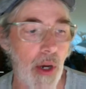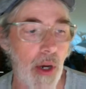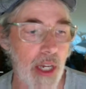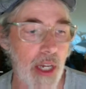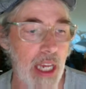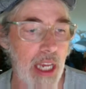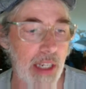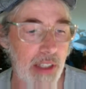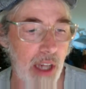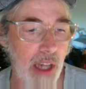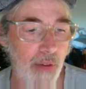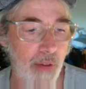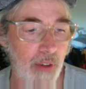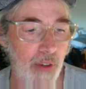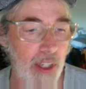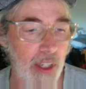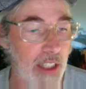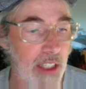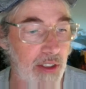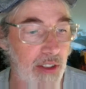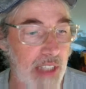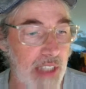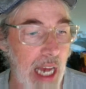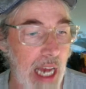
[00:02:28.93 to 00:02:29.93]
Oh yeah, definitely,
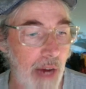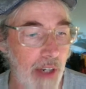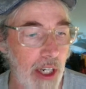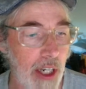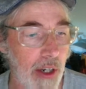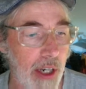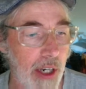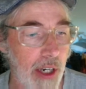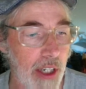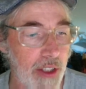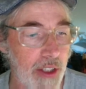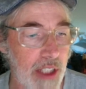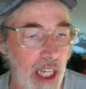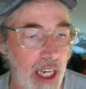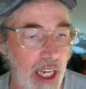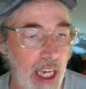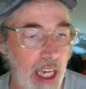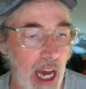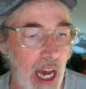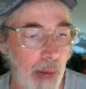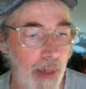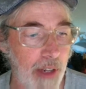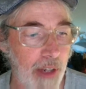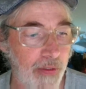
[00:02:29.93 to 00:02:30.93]
because down here it'll tell you
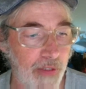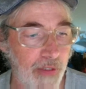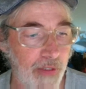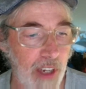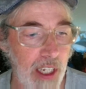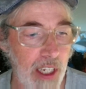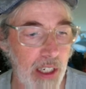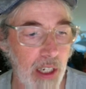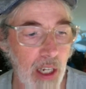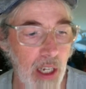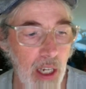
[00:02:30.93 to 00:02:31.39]
how many feet